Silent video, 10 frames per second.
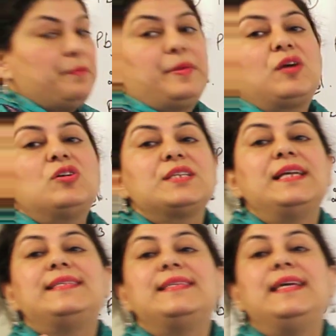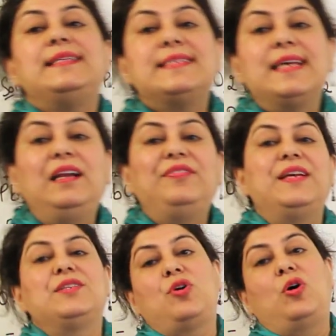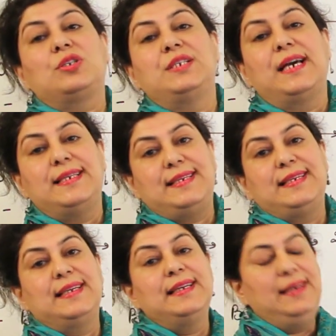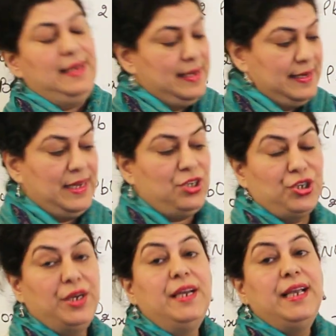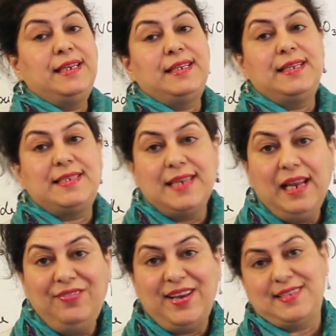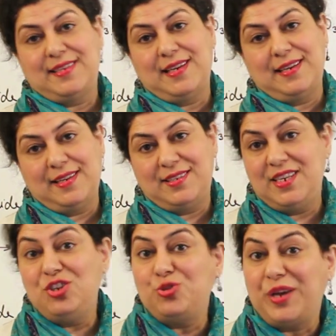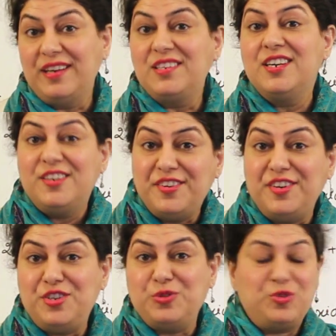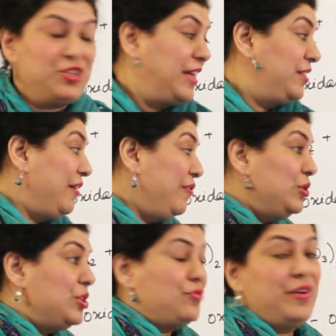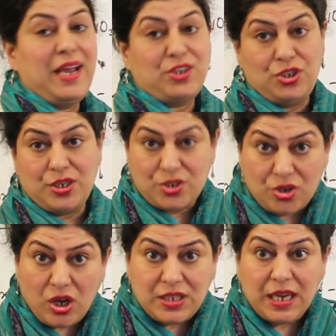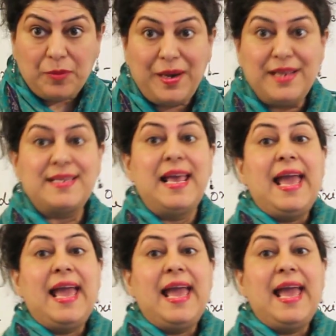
because it's itself is oxidizing in nature. It itself has a tendency to get reduced and therefore this reaction does not take place